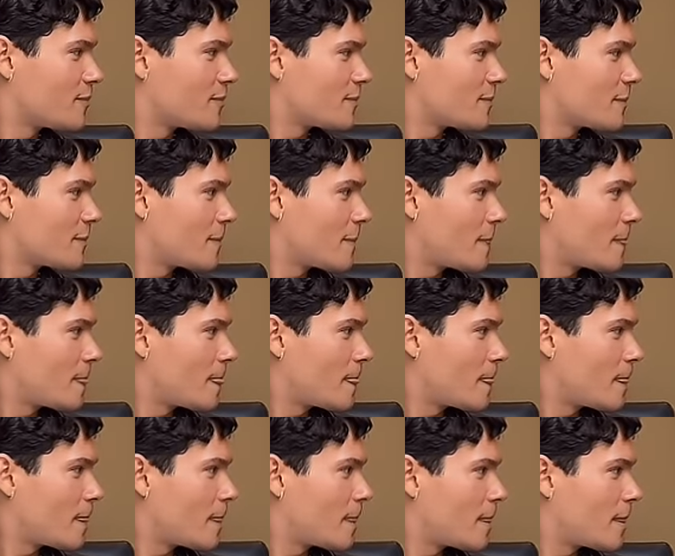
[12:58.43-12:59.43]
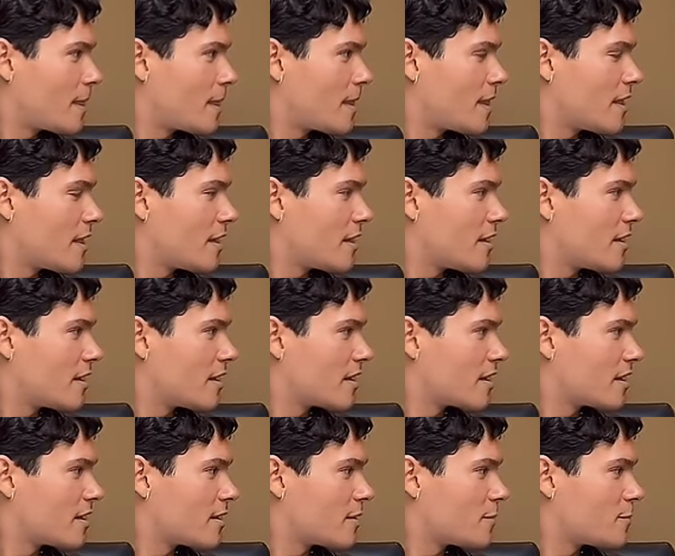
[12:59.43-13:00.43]
It's next week.
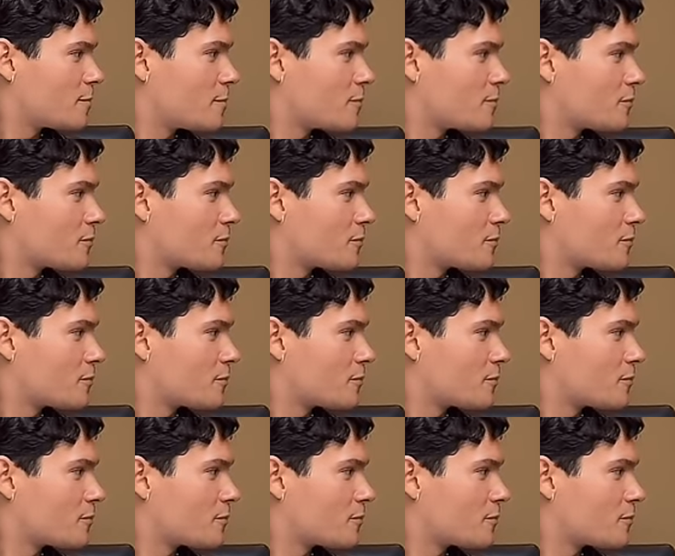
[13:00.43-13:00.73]
Tomorrow.